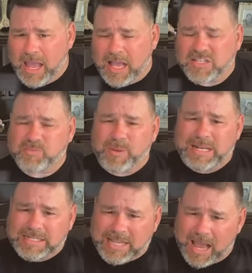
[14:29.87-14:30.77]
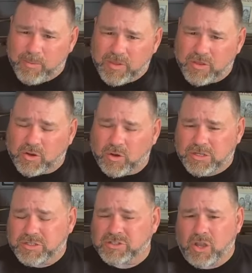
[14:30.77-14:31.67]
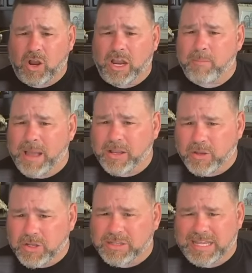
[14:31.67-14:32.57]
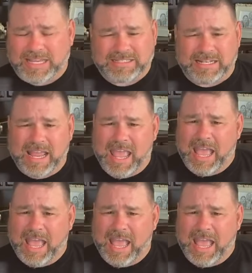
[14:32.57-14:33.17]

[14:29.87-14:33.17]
Uh, spending time with other Christians talking about good things and,